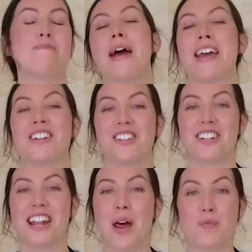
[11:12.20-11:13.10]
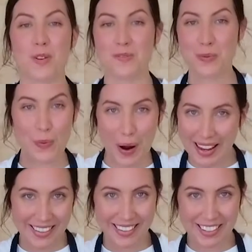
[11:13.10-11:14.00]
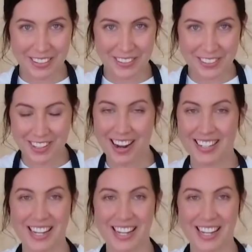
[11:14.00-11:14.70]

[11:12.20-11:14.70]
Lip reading: patient and we've waited for our